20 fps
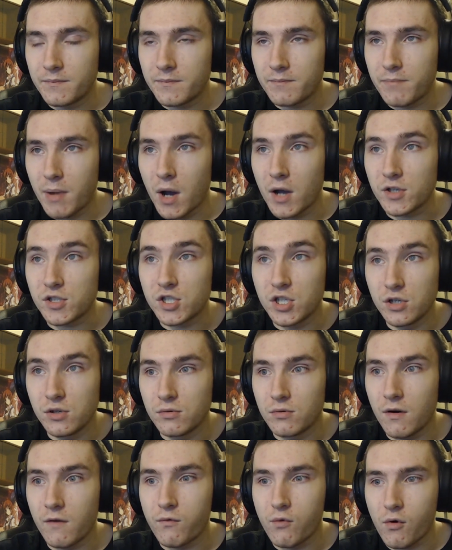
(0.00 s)
part
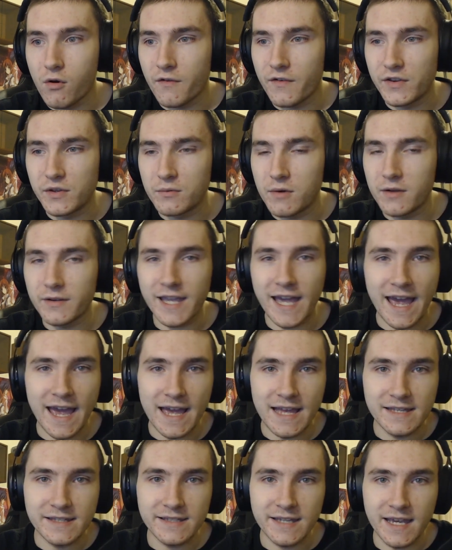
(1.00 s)
two of War of Underworld
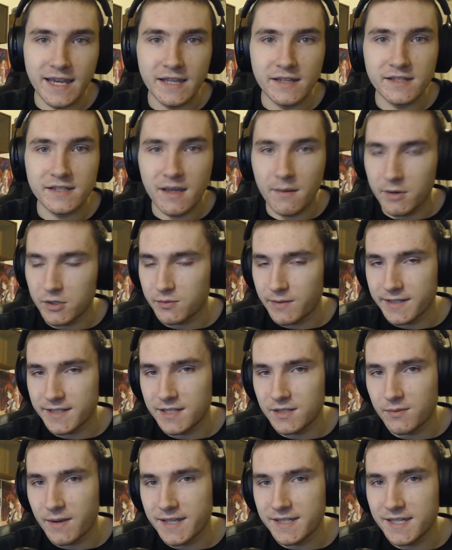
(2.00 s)
airs in summer
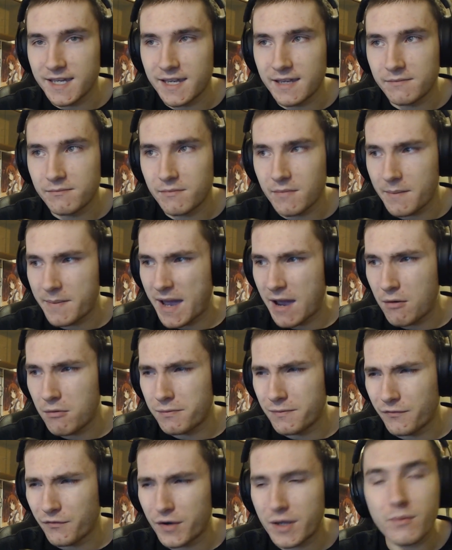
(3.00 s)
2020, about
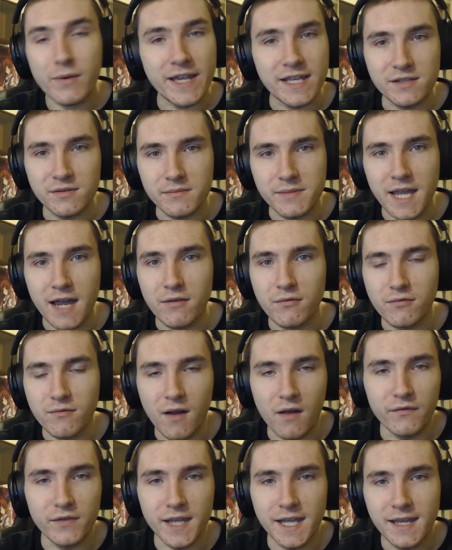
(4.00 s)
three weeks from now,
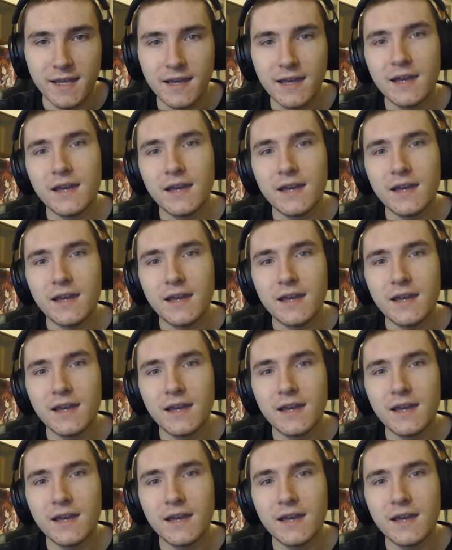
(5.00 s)
roughly.